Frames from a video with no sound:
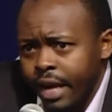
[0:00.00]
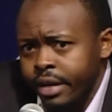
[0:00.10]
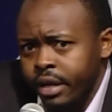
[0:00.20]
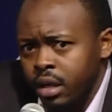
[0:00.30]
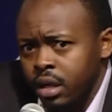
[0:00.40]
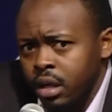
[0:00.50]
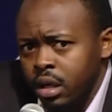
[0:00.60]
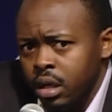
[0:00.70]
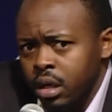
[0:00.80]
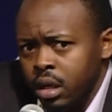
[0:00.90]

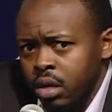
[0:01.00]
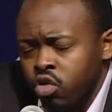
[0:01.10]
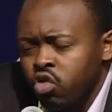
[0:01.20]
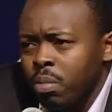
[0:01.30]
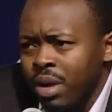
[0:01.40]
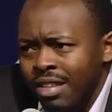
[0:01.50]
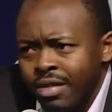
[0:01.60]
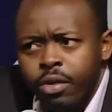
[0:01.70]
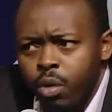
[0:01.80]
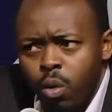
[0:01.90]
It was
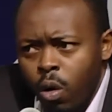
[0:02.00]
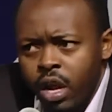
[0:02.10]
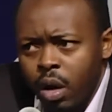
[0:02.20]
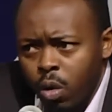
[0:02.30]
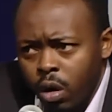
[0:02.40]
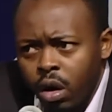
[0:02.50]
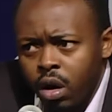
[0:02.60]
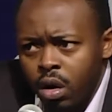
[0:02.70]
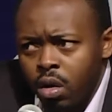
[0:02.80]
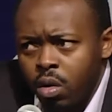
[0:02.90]
tremendously rewarding work.
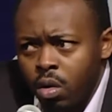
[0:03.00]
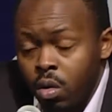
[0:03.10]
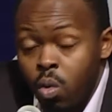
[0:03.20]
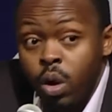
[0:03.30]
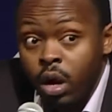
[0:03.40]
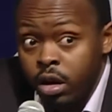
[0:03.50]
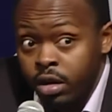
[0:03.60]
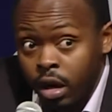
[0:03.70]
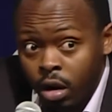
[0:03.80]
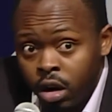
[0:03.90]
We learned
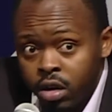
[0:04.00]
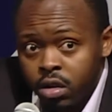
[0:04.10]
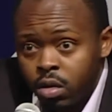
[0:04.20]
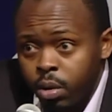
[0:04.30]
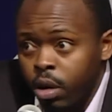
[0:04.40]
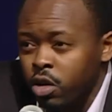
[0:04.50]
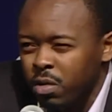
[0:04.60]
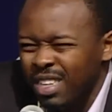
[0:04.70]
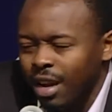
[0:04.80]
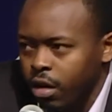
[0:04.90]
a lot. We got to
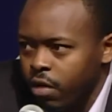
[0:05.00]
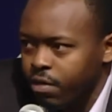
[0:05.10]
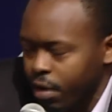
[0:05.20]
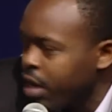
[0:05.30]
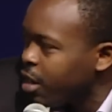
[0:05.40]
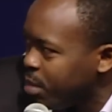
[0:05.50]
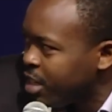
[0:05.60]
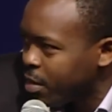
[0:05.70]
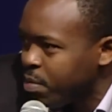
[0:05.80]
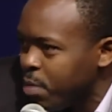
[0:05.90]
meet a lot of very
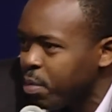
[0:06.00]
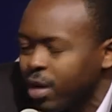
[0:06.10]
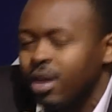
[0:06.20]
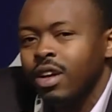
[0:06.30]
committed people.